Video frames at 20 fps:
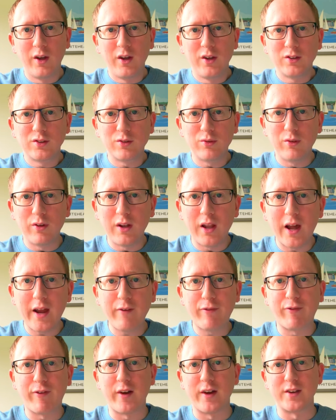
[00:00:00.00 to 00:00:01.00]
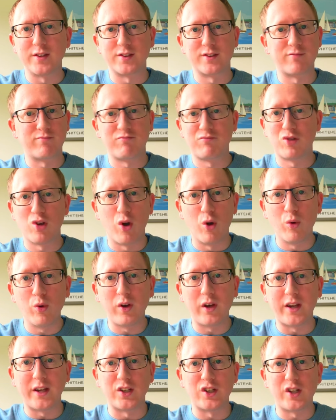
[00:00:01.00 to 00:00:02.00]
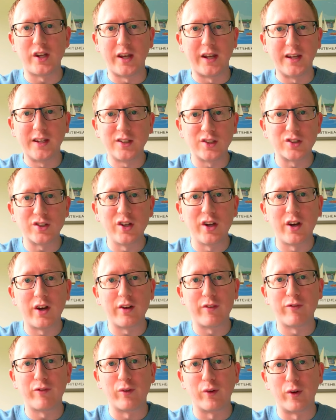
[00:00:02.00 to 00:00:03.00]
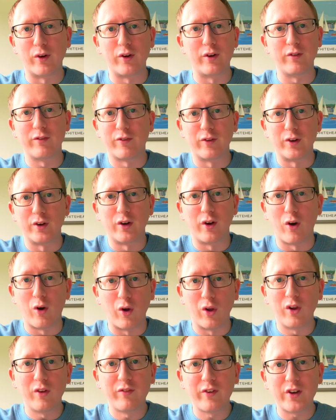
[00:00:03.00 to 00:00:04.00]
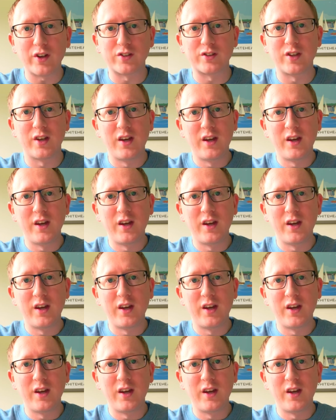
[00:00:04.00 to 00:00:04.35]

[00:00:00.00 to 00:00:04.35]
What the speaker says: So life has totally changed now for all of us.